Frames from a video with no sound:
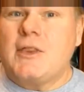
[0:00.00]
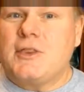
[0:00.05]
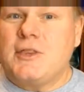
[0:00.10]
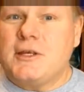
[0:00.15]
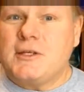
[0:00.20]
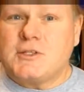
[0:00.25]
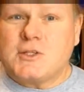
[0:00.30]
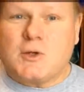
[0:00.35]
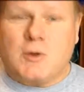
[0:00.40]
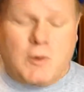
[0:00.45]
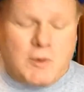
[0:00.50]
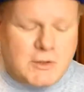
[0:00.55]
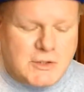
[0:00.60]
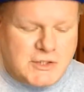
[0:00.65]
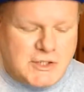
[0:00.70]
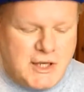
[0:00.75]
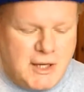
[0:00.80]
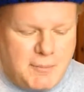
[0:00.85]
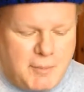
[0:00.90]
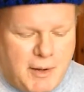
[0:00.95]
this chord
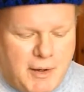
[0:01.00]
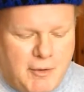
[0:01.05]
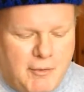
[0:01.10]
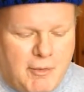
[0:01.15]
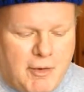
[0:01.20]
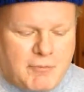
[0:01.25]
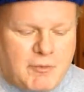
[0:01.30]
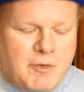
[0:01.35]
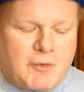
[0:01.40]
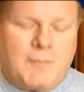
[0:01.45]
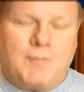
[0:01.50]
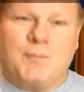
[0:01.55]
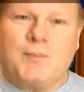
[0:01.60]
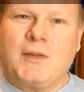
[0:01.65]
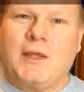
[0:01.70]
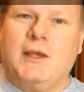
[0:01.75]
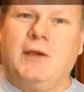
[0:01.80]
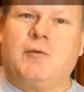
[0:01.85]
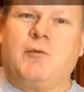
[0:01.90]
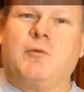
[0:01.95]
shape, however,
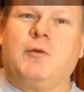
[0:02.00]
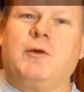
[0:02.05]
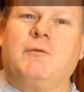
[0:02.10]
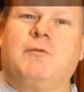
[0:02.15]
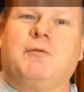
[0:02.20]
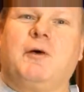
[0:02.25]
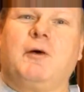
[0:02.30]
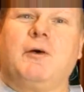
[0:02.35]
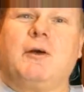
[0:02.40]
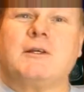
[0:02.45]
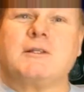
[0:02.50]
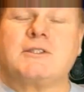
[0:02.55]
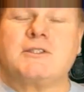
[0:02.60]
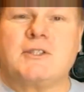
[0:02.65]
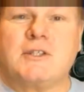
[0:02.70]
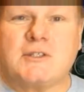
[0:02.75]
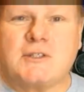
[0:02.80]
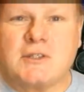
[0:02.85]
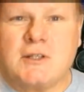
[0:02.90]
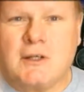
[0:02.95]
if we focus
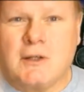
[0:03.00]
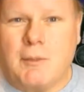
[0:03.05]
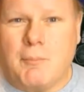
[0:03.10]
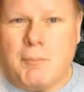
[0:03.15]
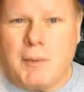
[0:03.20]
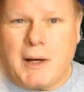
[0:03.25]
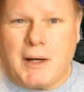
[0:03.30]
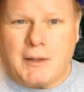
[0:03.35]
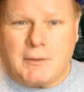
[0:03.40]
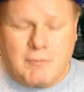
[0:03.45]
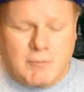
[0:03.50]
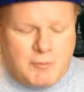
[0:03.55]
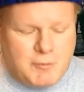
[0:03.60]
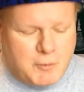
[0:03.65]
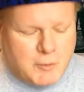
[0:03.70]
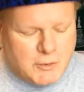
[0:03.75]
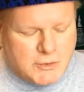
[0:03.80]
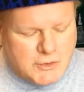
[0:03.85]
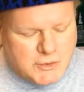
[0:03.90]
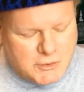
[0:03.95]
just on the bottom
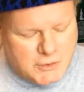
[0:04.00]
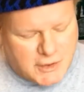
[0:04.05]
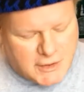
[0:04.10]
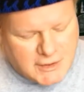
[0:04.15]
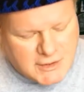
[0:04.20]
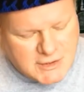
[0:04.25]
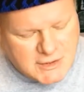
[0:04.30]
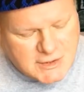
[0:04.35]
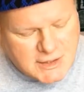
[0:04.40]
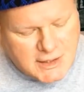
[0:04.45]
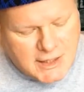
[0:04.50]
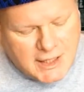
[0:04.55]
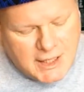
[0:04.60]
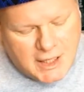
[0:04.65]
4 strings,